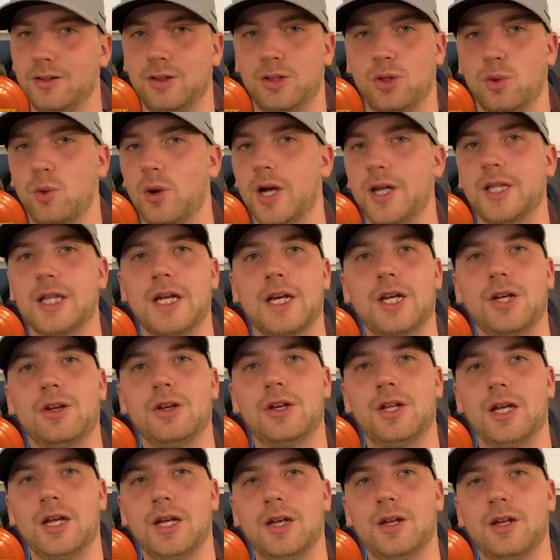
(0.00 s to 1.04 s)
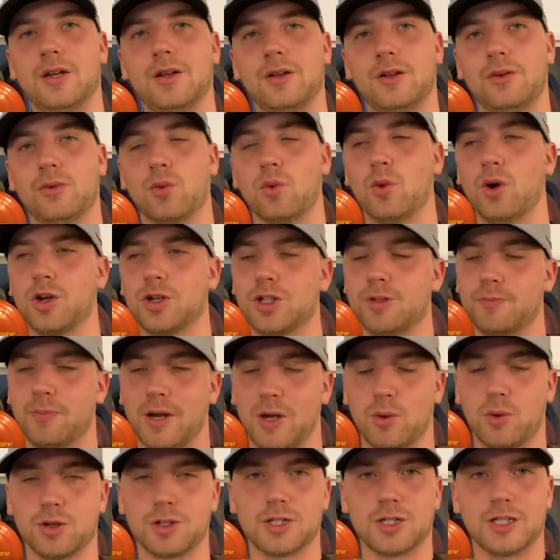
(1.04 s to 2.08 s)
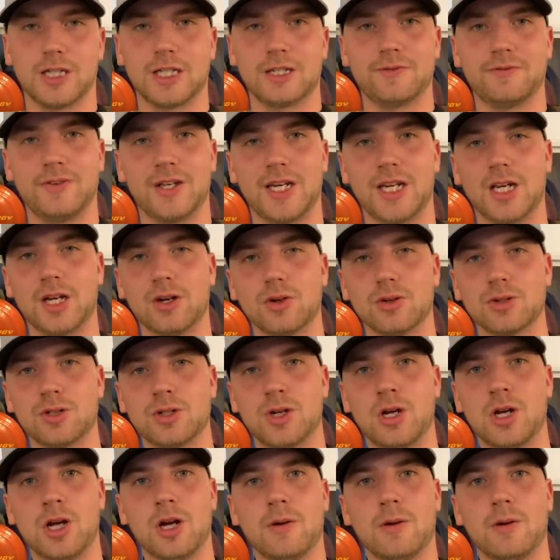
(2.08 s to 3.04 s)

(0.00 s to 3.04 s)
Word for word: the way that you did watch by watching these videos,